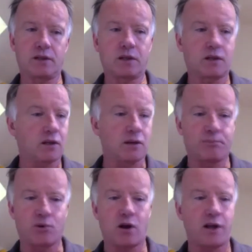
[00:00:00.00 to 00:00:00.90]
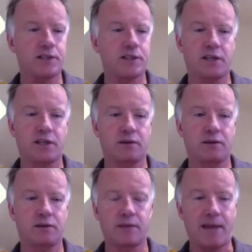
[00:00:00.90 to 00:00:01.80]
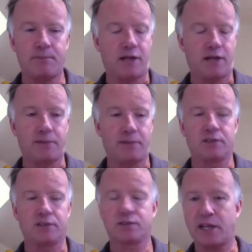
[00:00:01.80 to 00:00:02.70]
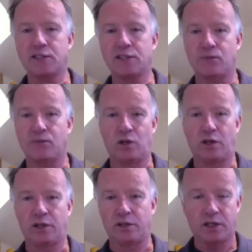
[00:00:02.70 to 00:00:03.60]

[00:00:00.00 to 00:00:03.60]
comprising elements of native woodland,